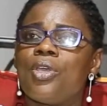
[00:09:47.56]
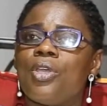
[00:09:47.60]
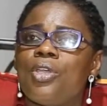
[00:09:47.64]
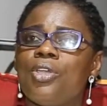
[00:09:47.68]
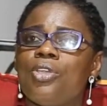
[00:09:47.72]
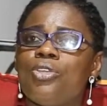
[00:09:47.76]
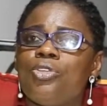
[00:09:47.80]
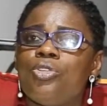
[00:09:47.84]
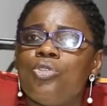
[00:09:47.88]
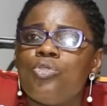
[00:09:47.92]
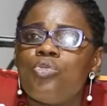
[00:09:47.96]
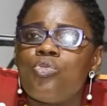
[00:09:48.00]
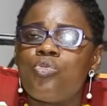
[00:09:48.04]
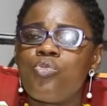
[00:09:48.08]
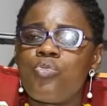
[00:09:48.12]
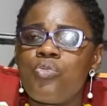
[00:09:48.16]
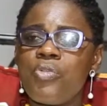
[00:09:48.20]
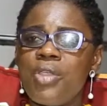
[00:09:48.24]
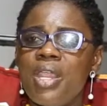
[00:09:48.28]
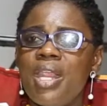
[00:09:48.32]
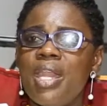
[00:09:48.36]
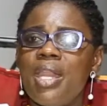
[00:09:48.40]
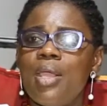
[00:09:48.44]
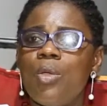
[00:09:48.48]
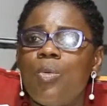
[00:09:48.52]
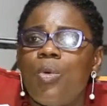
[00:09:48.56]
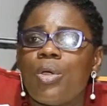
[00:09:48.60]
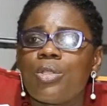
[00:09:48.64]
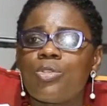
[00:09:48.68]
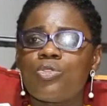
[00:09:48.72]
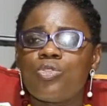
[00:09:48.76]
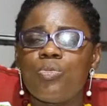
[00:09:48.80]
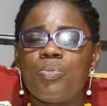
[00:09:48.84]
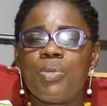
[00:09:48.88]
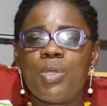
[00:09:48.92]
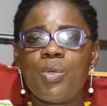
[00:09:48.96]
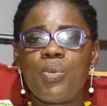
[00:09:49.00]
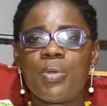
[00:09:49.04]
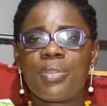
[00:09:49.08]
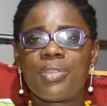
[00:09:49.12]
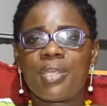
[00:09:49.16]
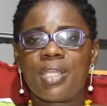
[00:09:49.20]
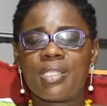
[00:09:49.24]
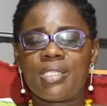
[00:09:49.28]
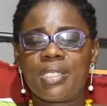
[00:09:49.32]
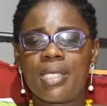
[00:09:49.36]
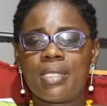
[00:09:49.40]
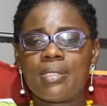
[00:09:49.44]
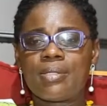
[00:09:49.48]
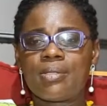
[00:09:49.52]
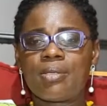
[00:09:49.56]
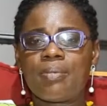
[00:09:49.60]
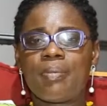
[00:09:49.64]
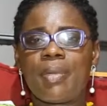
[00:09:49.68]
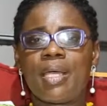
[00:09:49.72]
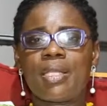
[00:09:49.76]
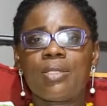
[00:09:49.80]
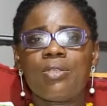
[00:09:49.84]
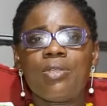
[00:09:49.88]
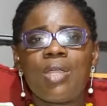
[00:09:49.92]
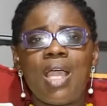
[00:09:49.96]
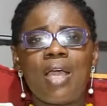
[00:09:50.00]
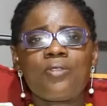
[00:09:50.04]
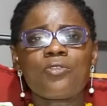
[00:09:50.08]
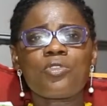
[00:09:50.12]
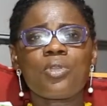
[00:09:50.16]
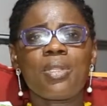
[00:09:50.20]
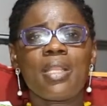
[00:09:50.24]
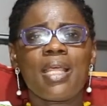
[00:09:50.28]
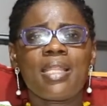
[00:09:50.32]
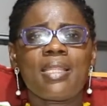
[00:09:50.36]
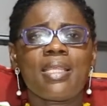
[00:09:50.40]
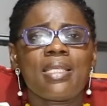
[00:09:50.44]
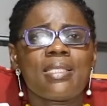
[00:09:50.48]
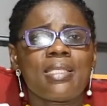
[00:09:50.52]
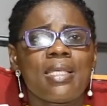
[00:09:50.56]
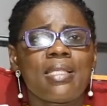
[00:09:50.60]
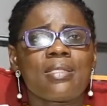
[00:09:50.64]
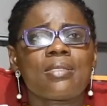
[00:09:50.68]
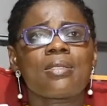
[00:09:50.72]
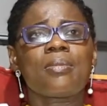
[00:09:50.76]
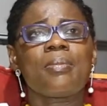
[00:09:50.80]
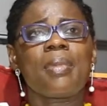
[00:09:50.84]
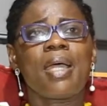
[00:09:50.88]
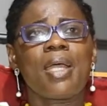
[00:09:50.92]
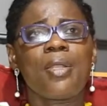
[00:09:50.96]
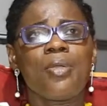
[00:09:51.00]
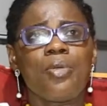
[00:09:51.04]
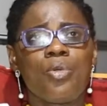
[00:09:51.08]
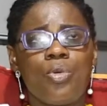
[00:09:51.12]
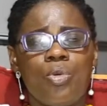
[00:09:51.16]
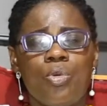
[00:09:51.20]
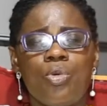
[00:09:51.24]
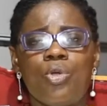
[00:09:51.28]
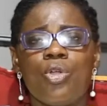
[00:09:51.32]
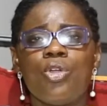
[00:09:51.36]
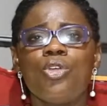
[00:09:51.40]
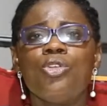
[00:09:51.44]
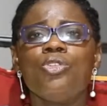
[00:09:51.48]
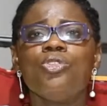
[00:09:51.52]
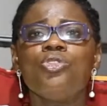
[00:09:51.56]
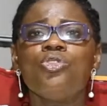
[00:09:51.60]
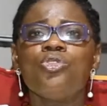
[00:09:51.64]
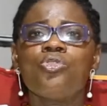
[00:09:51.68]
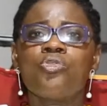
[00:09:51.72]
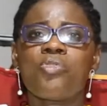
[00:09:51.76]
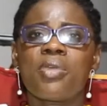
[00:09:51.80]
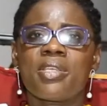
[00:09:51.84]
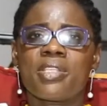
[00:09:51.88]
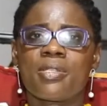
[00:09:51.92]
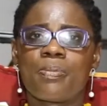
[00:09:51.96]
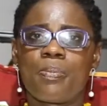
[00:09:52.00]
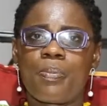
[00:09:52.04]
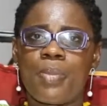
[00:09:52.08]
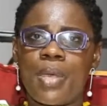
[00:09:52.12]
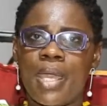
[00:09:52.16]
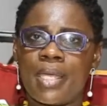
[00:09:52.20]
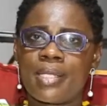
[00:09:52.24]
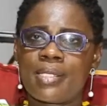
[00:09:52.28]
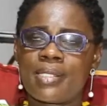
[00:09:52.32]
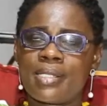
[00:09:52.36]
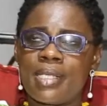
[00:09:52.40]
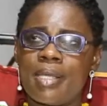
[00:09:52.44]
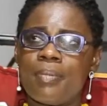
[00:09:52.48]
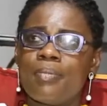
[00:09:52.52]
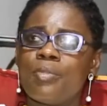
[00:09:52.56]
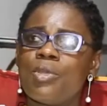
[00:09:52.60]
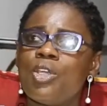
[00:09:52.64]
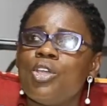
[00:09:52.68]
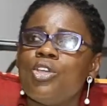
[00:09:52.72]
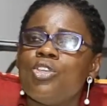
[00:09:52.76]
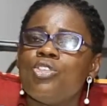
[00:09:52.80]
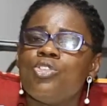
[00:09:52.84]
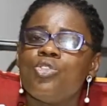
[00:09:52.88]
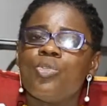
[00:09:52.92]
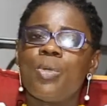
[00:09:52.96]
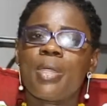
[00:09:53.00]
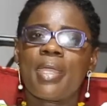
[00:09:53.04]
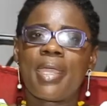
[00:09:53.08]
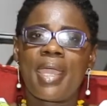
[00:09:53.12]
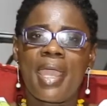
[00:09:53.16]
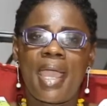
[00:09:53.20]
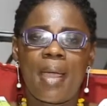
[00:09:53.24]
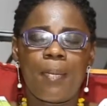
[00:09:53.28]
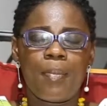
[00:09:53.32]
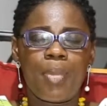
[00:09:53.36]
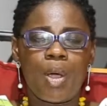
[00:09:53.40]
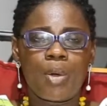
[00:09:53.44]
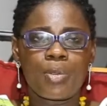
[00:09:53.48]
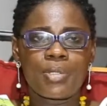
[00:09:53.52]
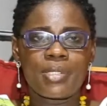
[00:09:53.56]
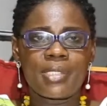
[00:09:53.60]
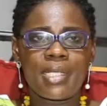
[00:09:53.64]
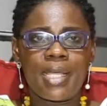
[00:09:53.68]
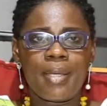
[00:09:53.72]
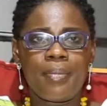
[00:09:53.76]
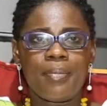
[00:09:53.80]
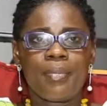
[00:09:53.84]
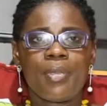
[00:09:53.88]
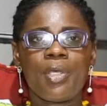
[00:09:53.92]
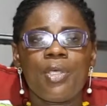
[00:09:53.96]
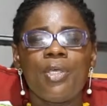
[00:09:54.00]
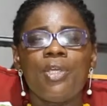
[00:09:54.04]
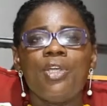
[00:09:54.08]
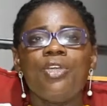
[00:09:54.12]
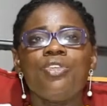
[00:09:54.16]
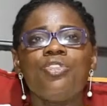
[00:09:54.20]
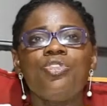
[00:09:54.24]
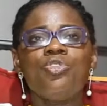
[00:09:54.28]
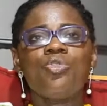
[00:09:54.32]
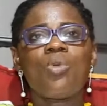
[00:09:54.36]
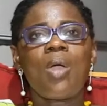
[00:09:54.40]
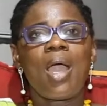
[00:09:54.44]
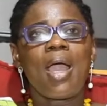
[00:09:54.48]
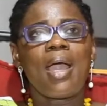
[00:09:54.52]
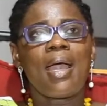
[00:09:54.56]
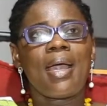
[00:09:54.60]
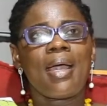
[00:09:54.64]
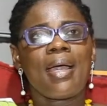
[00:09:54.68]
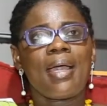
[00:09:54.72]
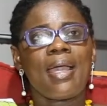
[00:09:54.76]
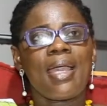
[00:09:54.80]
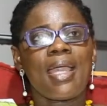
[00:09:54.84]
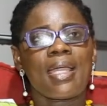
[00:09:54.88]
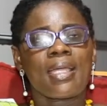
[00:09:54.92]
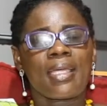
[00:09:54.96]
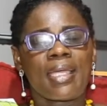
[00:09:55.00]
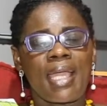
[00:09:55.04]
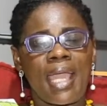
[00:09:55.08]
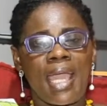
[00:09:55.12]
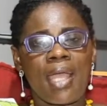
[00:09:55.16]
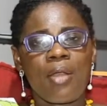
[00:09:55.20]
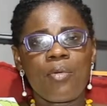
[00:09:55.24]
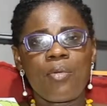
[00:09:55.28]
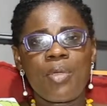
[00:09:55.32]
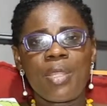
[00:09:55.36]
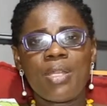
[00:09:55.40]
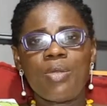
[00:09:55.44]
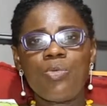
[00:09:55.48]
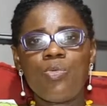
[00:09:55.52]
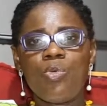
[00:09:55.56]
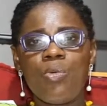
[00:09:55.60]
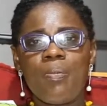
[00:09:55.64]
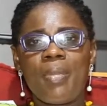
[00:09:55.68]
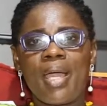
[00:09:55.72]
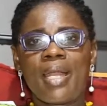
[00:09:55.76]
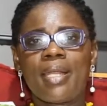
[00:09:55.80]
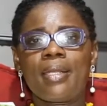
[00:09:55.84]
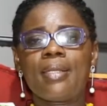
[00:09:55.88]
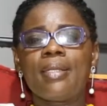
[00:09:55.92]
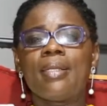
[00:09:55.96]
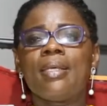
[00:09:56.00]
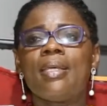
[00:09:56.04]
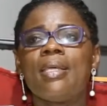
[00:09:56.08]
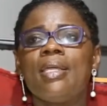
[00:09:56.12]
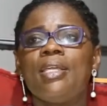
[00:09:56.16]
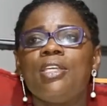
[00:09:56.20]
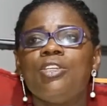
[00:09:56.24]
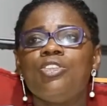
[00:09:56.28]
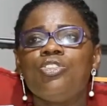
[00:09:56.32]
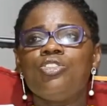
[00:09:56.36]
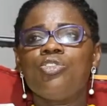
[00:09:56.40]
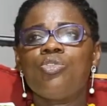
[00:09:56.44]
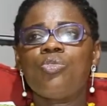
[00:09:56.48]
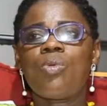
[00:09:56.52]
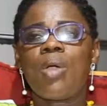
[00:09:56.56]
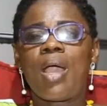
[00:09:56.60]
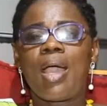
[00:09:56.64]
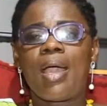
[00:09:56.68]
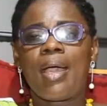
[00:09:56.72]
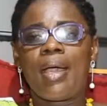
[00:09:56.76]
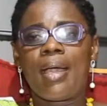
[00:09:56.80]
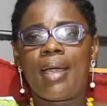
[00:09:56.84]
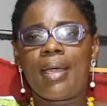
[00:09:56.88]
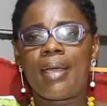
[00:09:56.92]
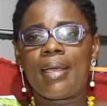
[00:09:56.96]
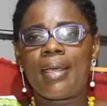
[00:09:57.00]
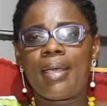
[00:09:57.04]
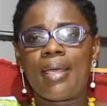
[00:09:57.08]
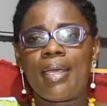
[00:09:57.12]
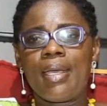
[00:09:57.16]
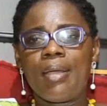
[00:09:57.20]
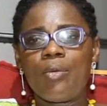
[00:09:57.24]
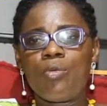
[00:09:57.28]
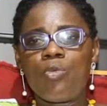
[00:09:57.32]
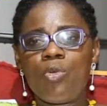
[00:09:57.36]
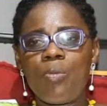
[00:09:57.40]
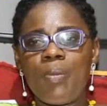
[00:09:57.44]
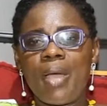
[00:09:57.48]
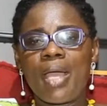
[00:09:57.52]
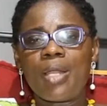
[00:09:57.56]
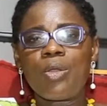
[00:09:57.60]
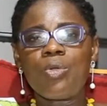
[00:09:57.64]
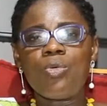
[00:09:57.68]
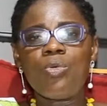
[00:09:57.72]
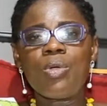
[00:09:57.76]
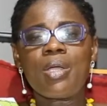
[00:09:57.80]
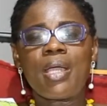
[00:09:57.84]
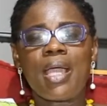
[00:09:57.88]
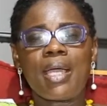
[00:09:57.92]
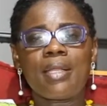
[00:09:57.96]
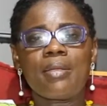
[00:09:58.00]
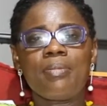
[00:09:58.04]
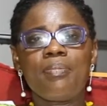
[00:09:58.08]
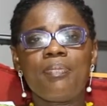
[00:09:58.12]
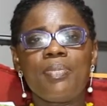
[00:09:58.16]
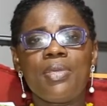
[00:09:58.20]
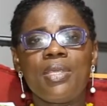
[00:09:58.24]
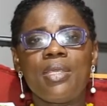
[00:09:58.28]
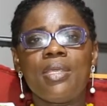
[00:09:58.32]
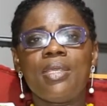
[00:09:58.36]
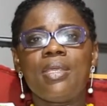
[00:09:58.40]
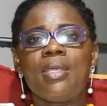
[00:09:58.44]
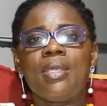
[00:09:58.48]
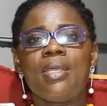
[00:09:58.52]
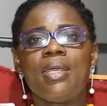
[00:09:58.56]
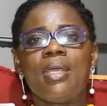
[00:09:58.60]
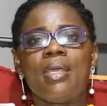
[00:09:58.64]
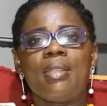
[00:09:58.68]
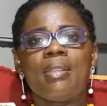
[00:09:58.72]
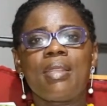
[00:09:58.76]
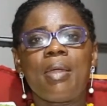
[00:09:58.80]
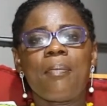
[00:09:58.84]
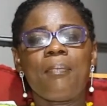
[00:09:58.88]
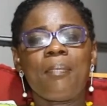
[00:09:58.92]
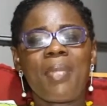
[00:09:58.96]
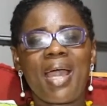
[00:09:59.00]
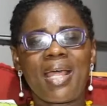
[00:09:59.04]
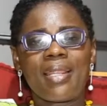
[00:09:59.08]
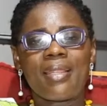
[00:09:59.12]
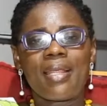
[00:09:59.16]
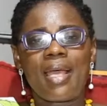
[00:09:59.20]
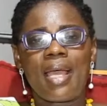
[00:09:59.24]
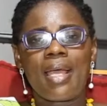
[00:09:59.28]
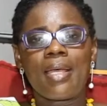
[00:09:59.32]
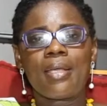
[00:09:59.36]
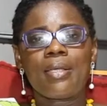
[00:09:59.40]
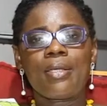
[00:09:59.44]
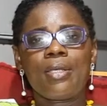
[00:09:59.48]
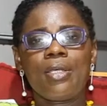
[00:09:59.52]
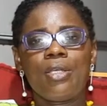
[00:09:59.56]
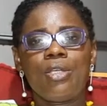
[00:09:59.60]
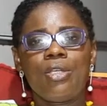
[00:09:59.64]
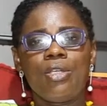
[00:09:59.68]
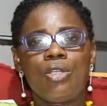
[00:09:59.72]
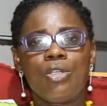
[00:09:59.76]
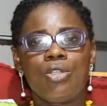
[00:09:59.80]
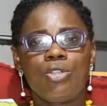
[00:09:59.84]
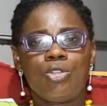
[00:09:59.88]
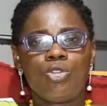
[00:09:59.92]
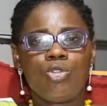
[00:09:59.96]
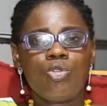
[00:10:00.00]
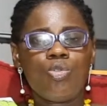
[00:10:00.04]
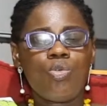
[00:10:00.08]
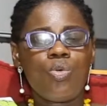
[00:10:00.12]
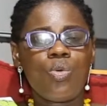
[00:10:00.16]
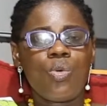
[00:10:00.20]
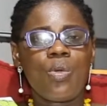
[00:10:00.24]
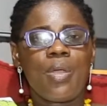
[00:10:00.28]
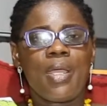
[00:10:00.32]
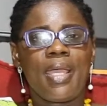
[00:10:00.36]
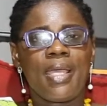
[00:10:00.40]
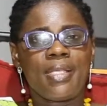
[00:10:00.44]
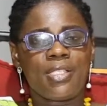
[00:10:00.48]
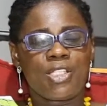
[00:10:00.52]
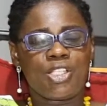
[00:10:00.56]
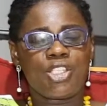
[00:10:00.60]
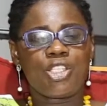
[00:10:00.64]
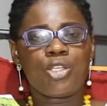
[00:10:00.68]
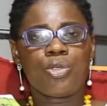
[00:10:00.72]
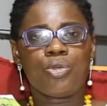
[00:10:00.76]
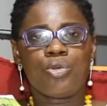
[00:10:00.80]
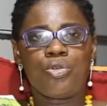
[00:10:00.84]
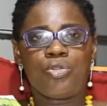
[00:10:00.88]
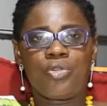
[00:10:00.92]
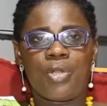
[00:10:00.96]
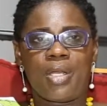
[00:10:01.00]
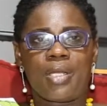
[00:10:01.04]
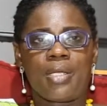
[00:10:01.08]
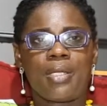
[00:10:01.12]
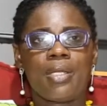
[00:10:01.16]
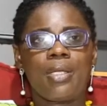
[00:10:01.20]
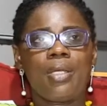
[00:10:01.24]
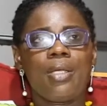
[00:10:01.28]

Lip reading: you really want to be with a gentleman, you have to let the gentleman know you respect him, you care about him, you are a caring woman, you are a woman who can be the mother to his children.